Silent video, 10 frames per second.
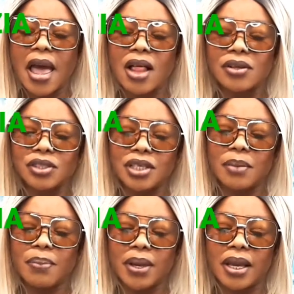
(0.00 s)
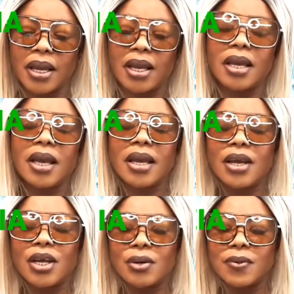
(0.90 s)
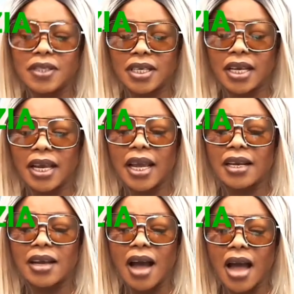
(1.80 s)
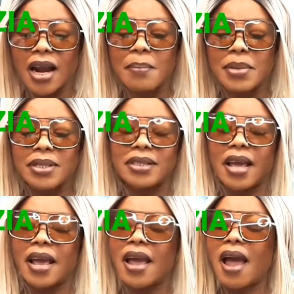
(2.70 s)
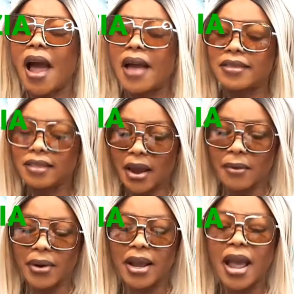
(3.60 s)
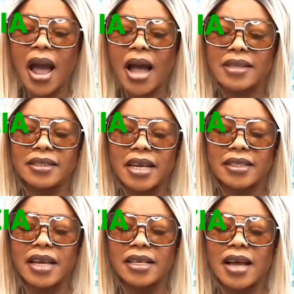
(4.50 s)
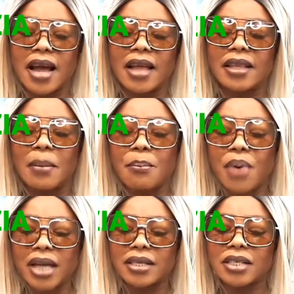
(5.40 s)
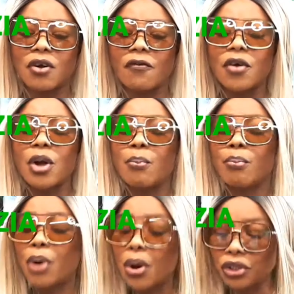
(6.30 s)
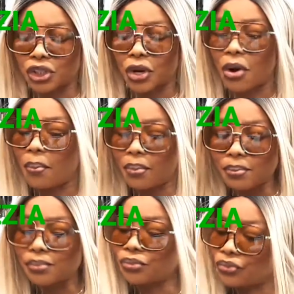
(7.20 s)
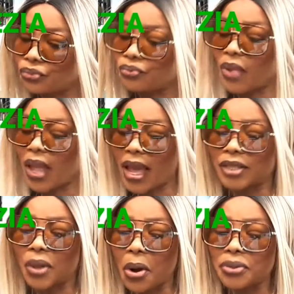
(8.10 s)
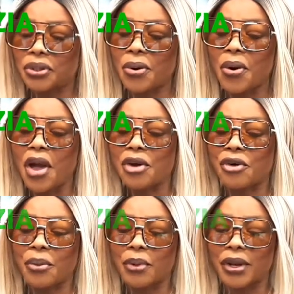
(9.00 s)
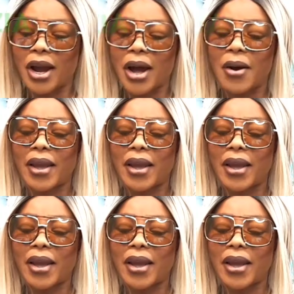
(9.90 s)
LGBT T in Ghana, Mr. Asare, has stated that the practice of blowjob is also criminal